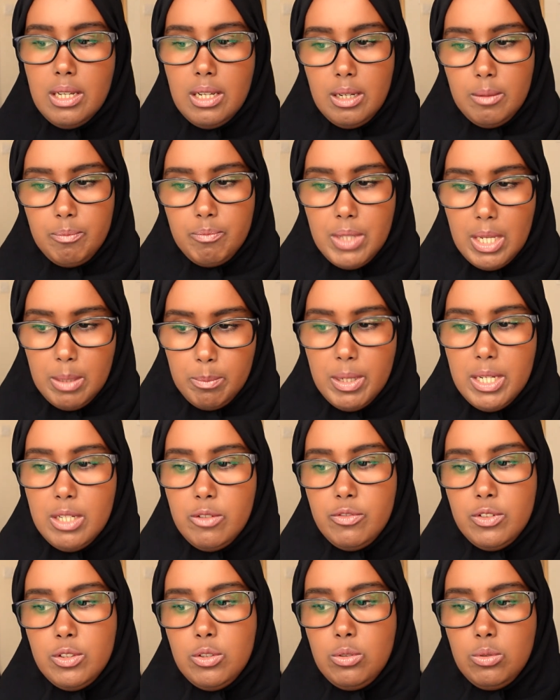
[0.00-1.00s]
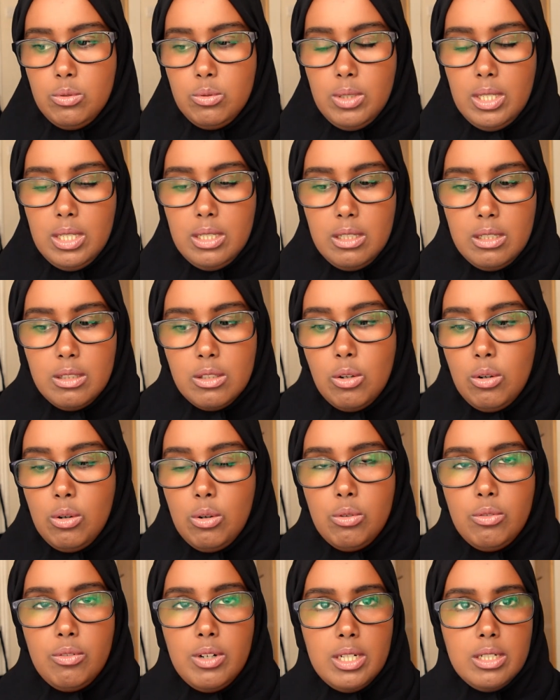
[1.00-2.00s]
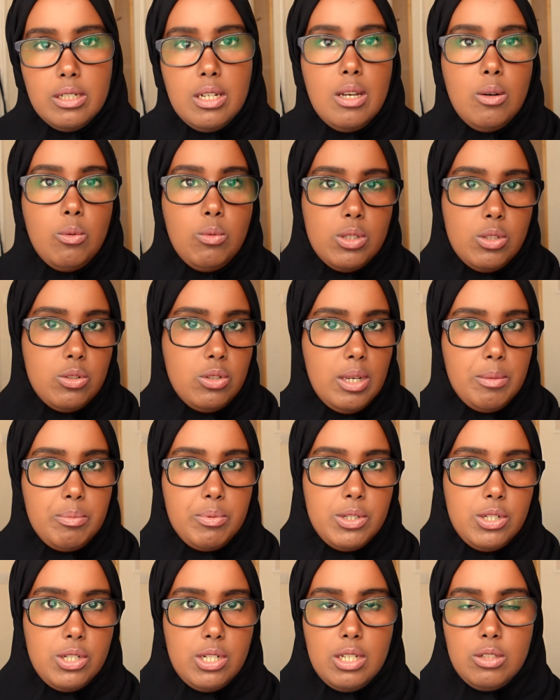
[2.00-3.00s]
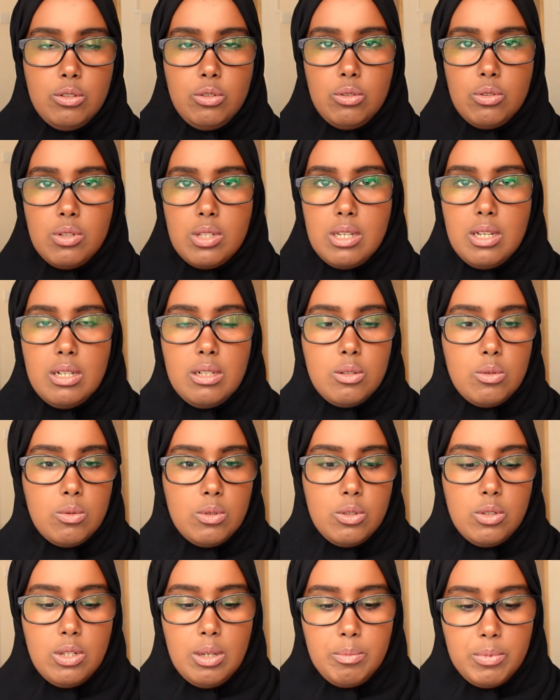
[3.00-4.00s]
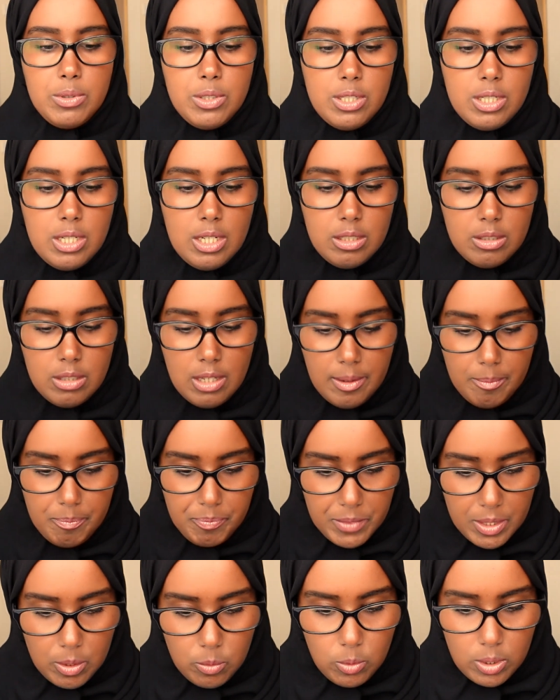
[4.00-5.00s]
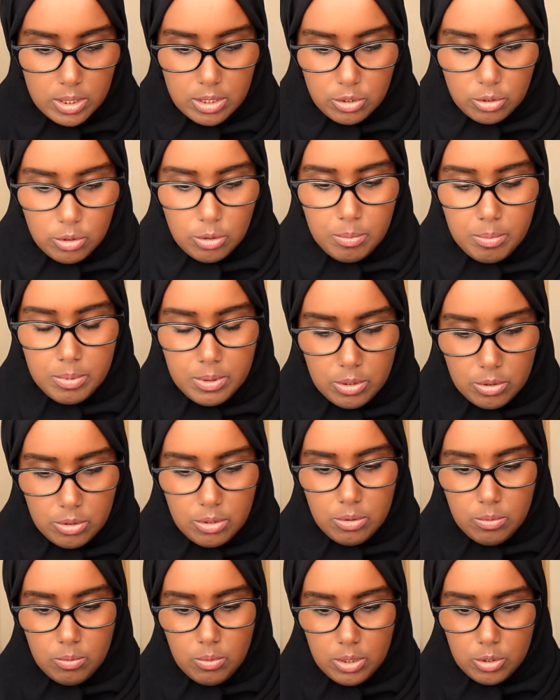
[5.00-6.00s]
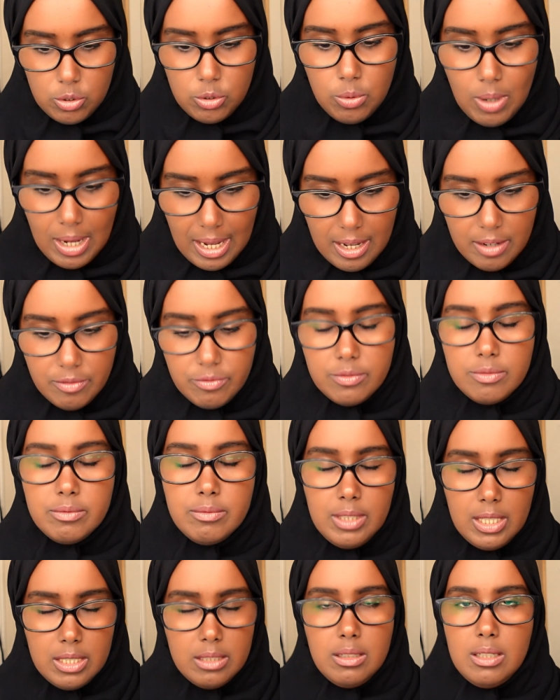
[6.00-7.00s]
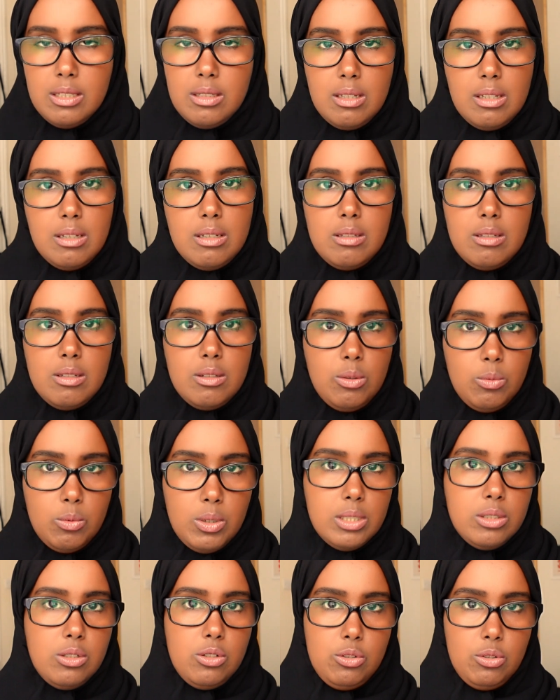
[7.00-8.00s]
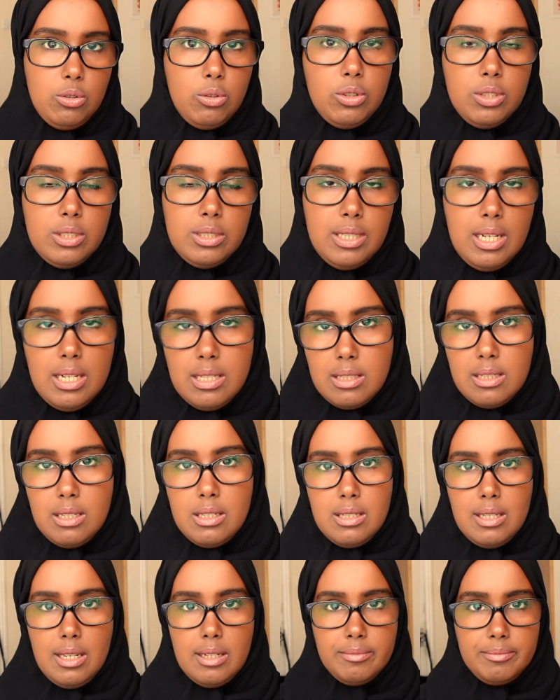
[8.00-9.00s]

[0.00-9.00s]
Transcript: Um, they benefit you uh, in the long run once you appreciate your skills, once you appreciate what you you know what you have, then it's it's the world is your oyster, as they say.